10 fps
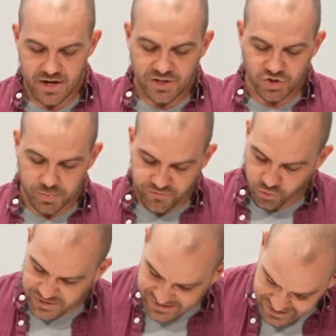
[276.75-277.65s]
So before
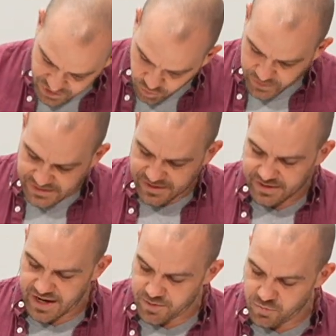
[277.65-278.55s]
a single resident
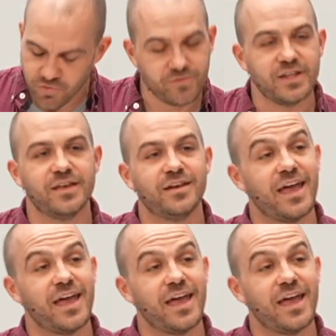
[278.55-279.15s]
had moved in